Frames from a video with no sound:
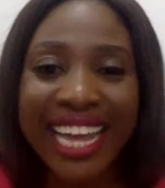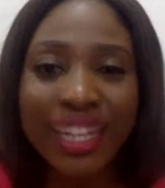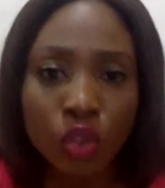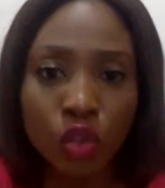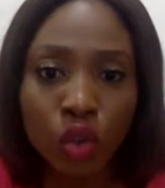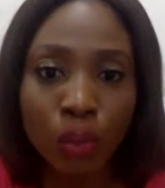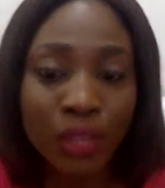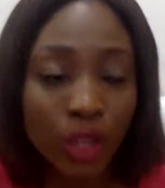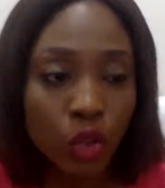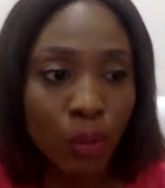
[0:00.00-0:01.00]
had to stop.
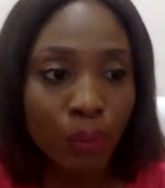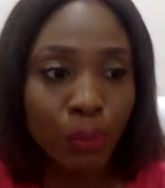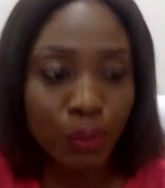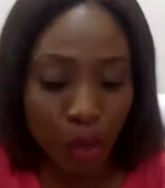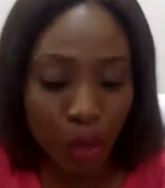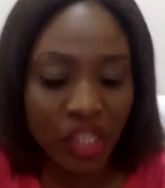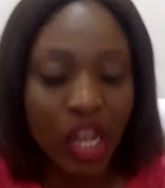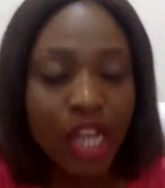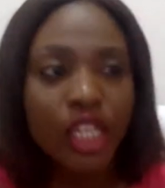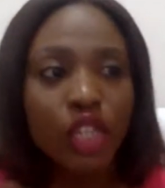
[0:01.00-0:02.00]
There was one point
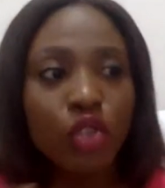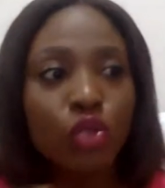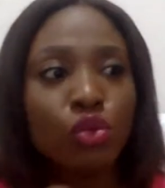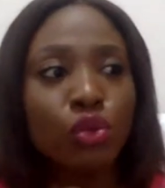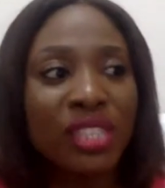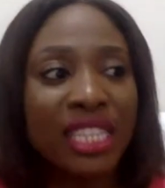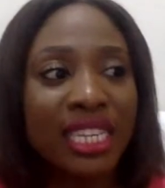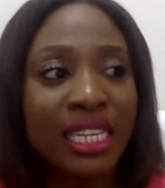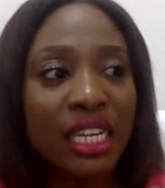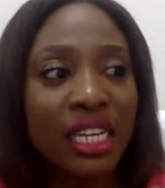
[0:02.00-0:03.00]
he threw
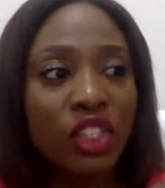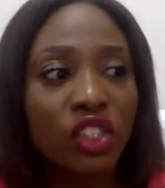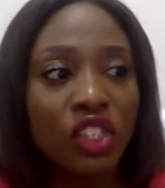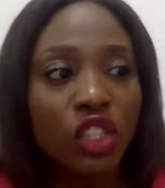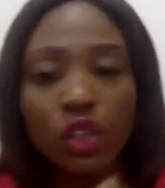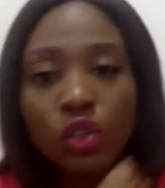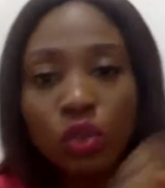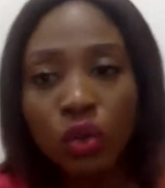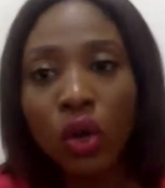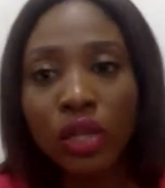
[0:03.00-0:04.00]
the decision to
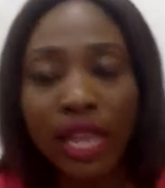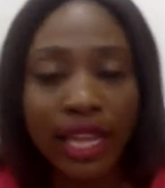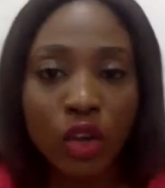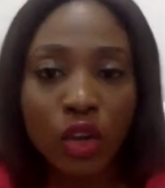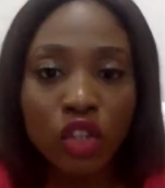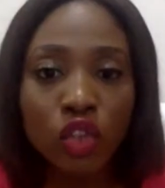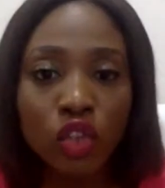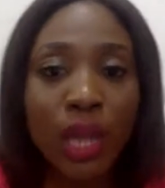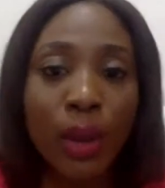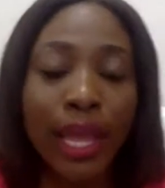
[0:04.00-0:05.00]
God, and God, is
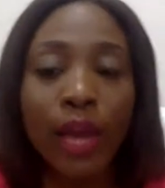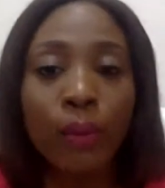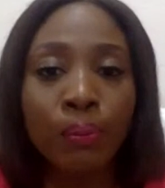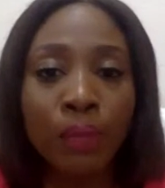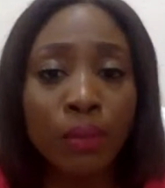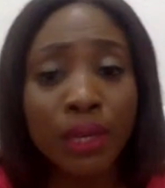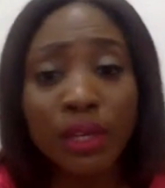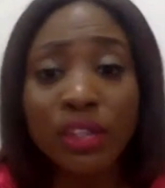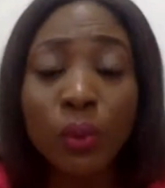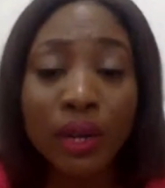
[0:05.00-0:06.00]
you that will help me. But it
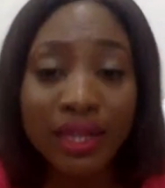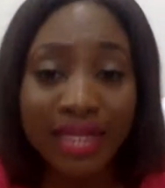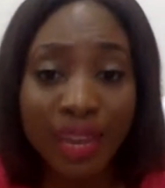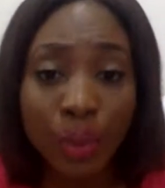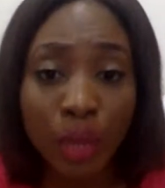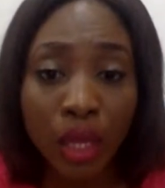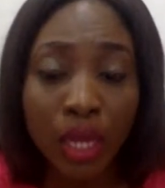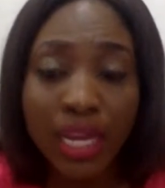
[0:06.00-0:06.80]
doesn't work that way.